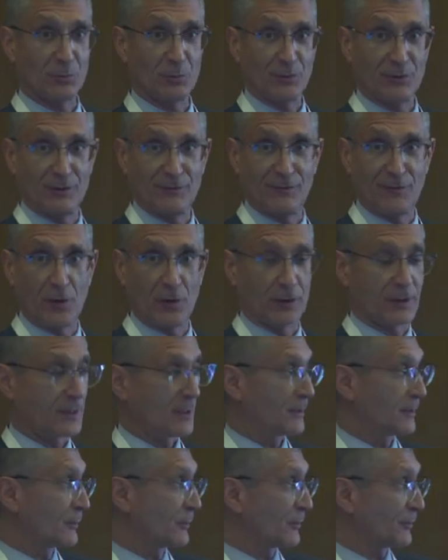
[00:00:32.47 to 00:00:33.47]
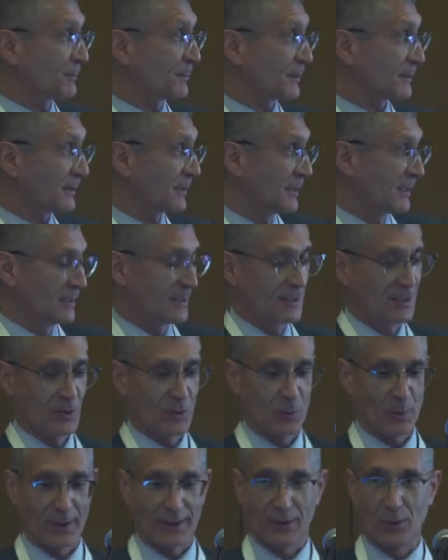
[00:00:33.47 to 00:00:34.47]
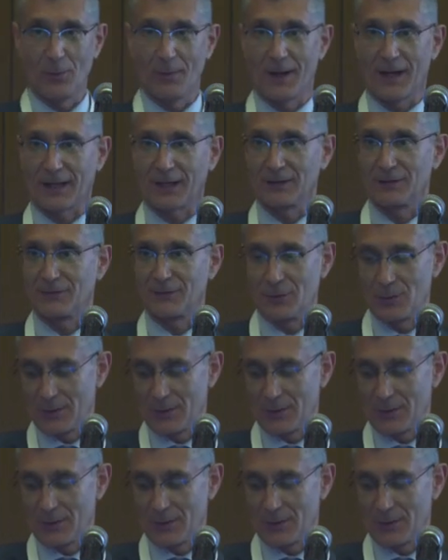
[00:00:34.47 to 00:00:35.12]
with the fall colors. But when I go back in a few